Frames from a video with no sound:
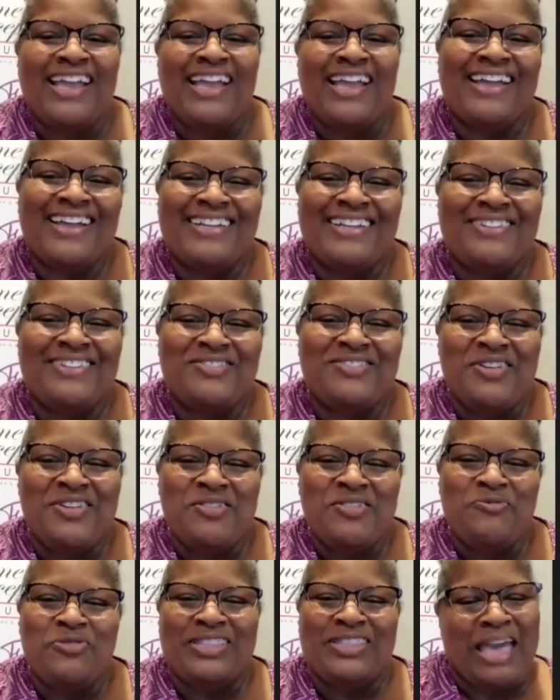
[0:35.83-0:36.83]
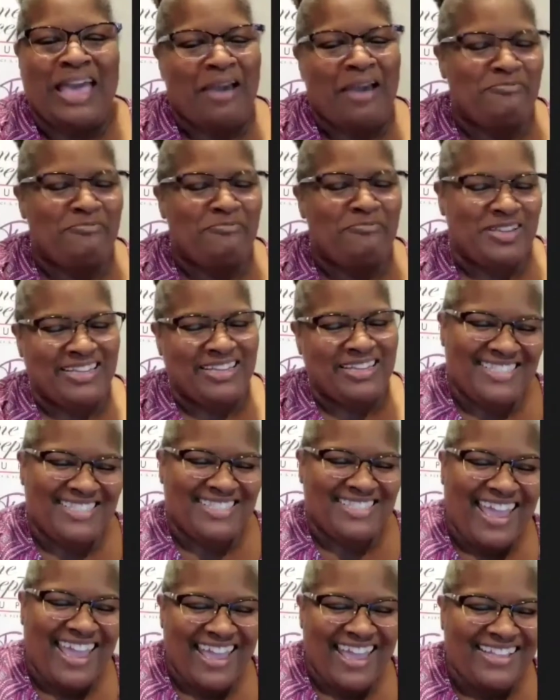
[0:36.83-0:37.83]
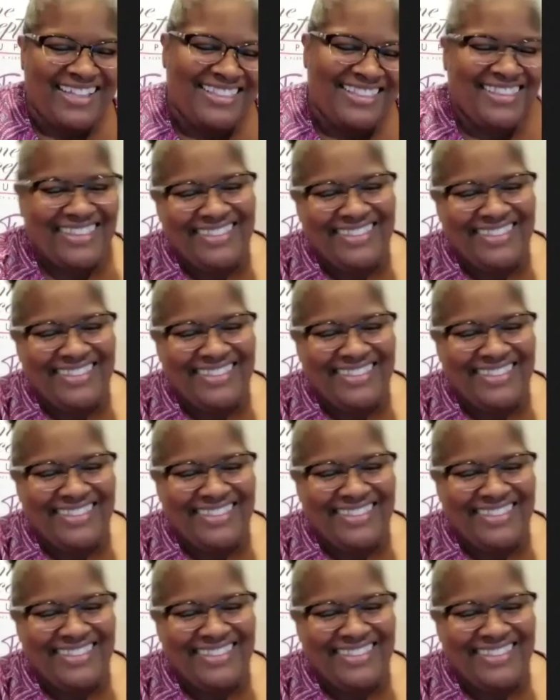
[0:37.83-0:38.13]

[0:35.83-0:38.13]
And with that being said,